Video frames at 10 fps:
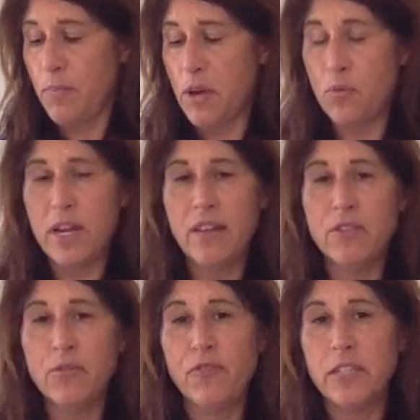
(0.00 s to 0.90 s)
But
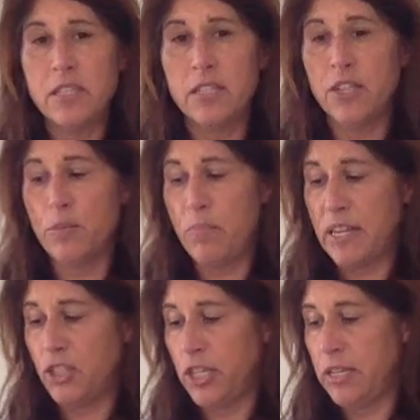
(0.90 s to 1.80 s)
whatever fits in your
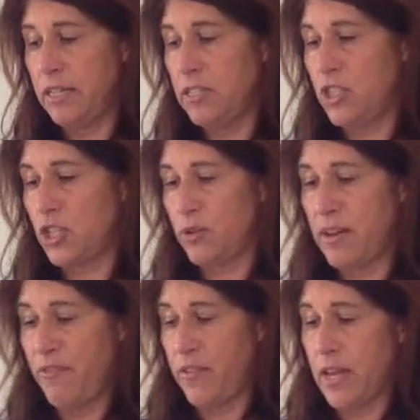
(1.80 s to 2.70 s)
budget is
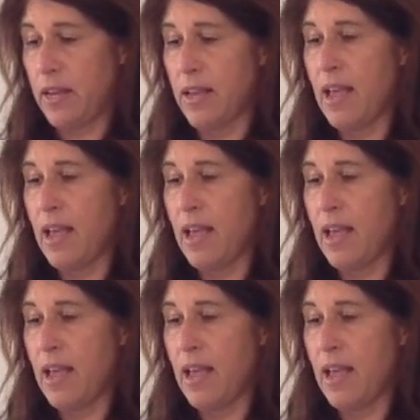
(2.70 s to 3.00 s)
terrific.